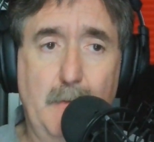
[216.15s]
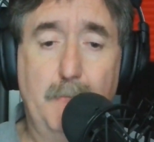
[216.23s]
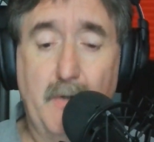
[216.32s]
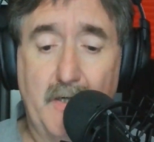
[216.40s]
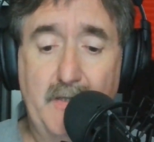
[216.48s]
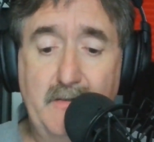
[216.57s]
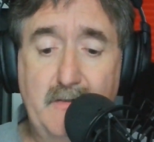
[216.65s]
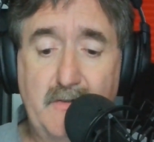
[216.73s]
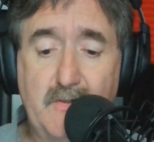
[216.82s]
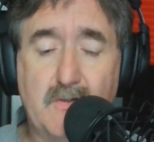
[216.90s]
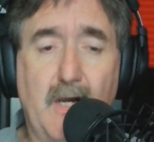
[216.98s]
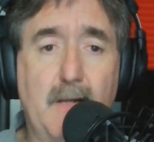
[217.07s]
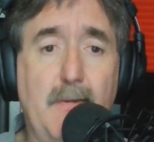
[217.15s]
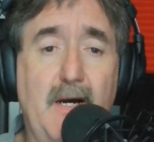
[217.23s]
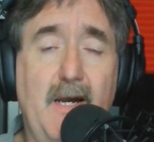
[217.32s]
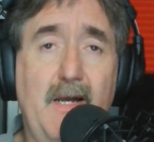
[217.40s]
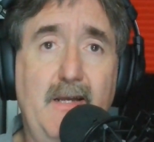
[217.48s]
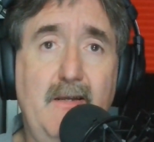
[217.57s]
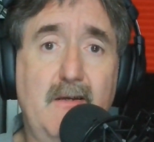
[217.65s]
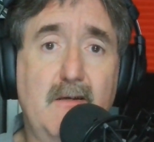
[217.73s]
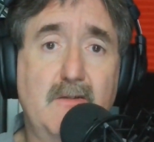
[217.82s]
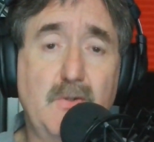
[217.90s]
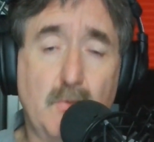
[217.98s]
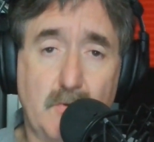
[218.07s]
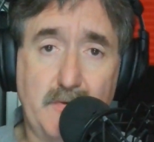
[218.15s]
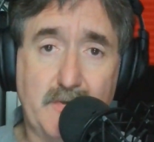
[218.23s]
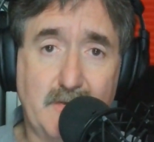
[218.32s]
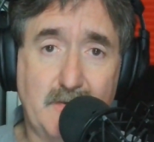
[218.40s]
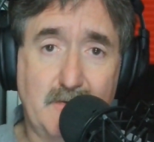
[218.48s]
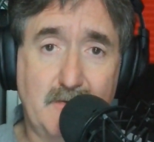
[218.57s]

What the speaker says: but you got to buy tools.